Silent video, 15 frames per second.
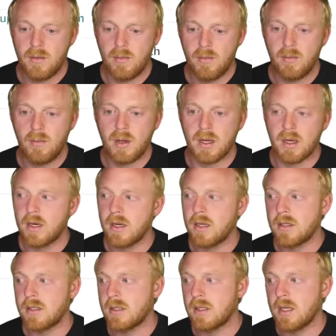
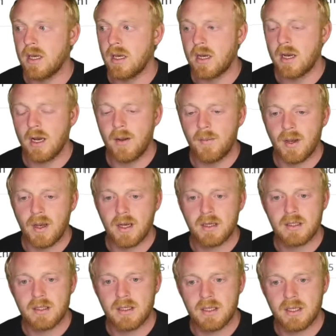Because the
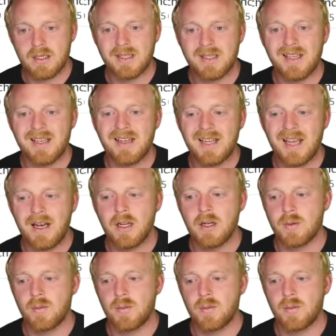Knipex, this is the 10-inch